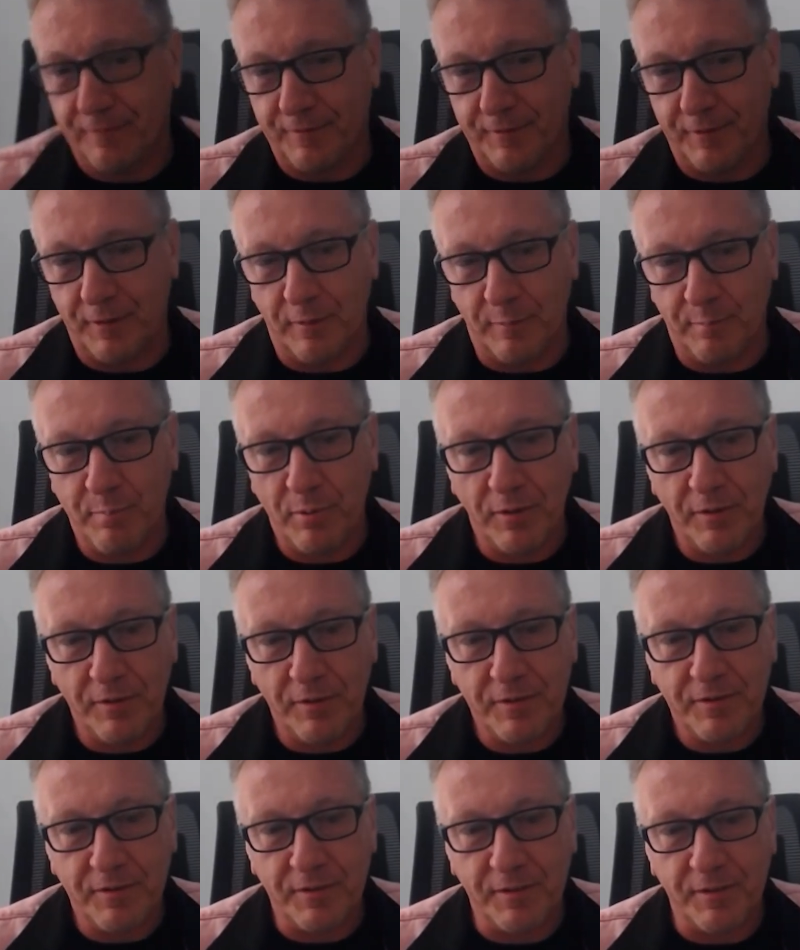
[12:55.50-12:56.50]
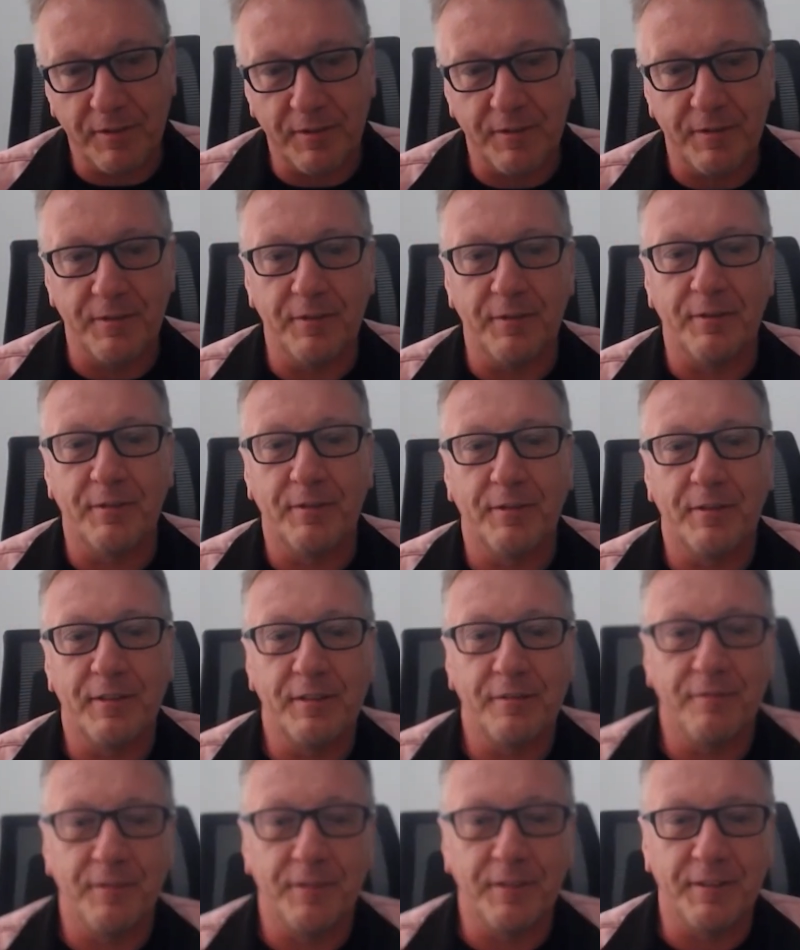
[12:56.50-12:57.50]
a person or
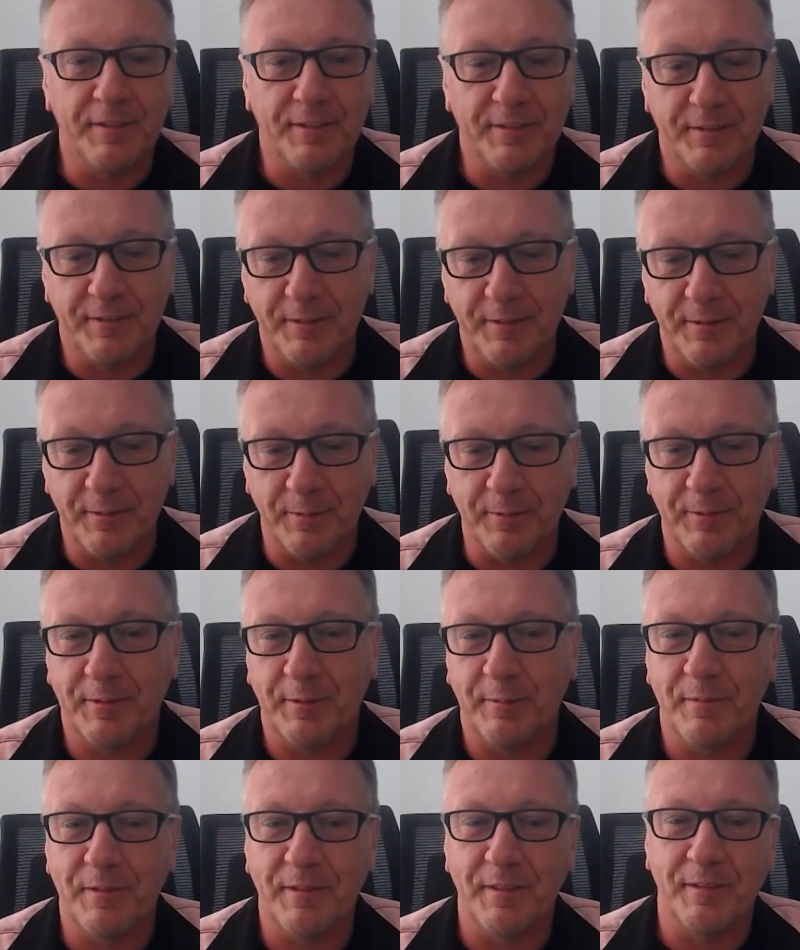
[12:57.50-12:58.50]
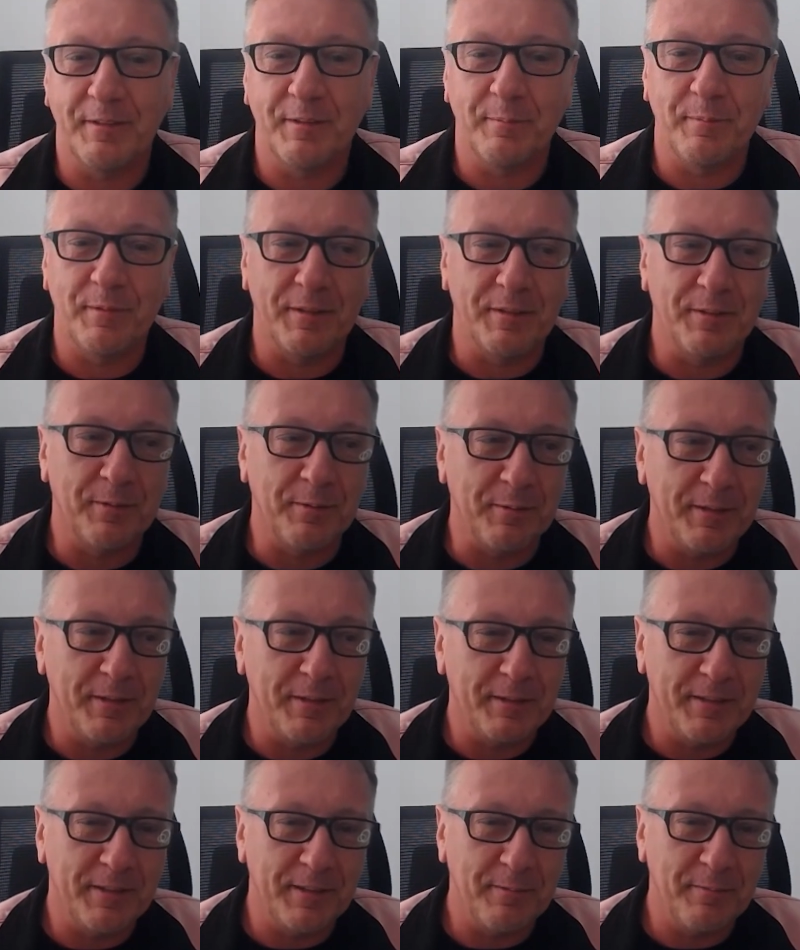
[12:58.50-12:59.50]
if it's, something. So they
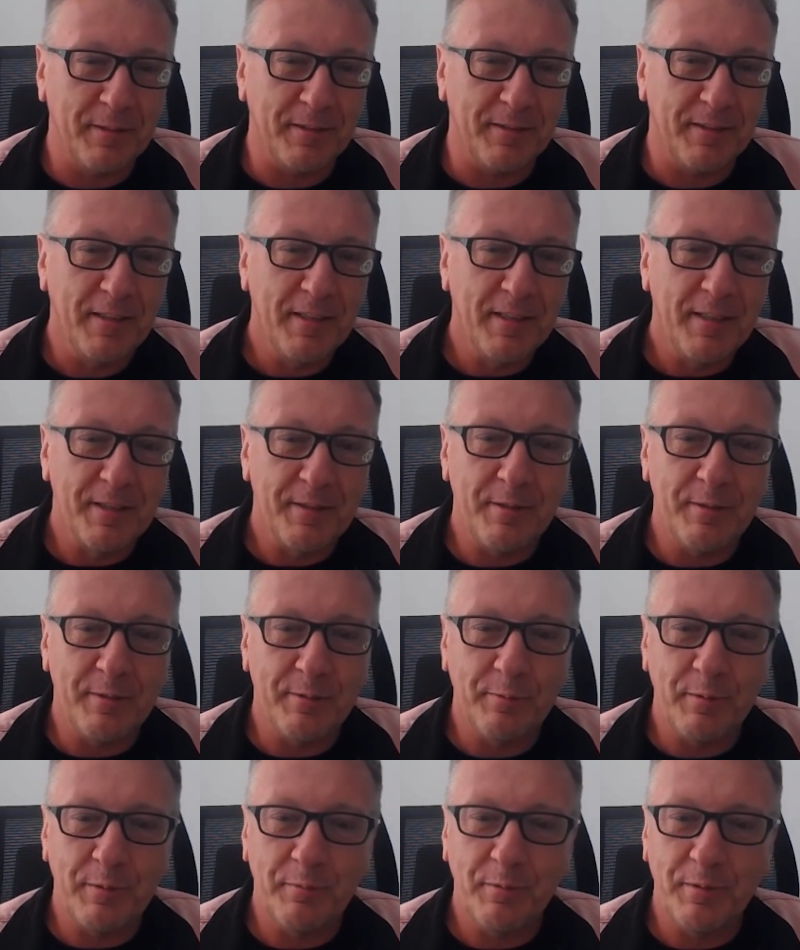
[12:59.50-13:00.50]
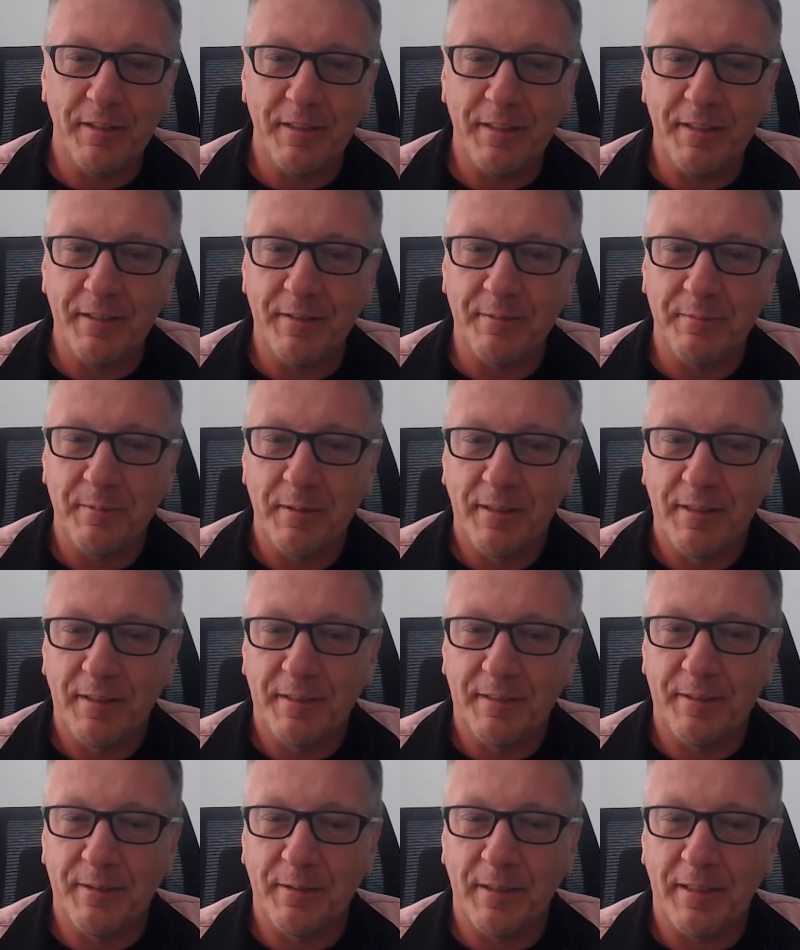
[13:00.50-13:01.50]
said, well, we would need,
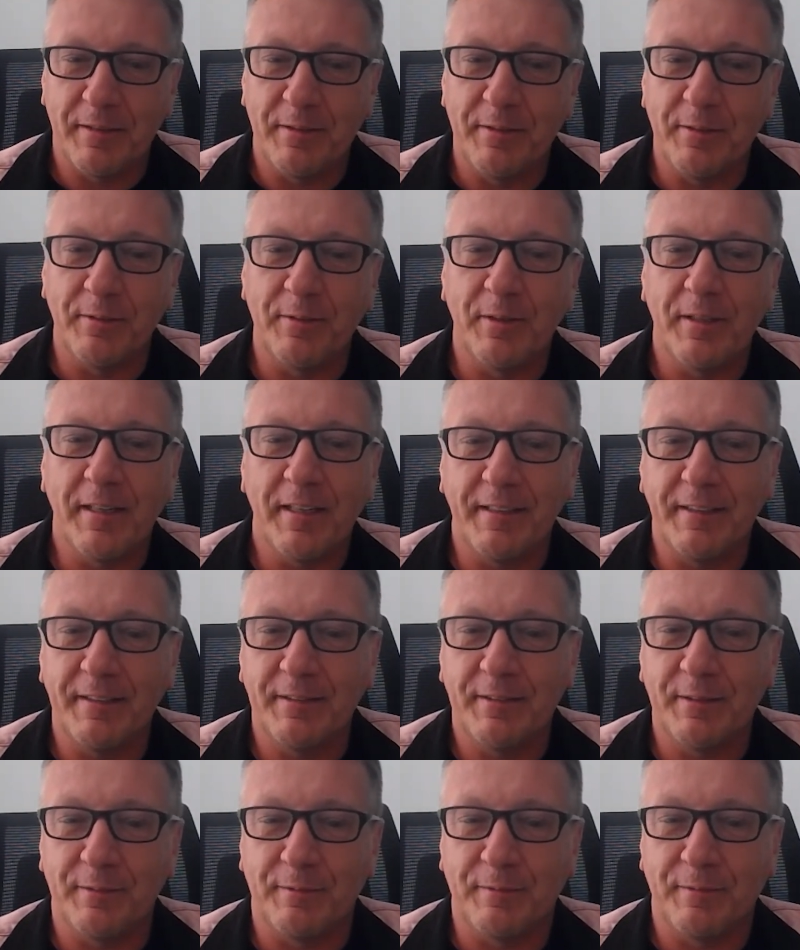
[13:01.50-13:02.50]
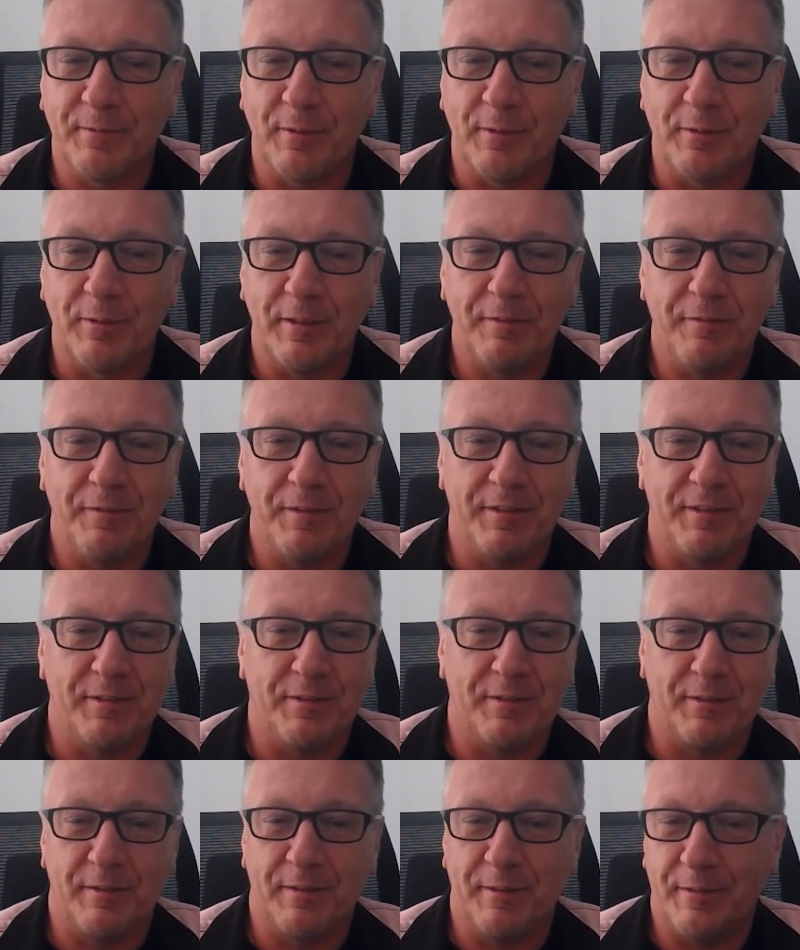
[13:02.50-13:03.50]
the kinds of, or if it's,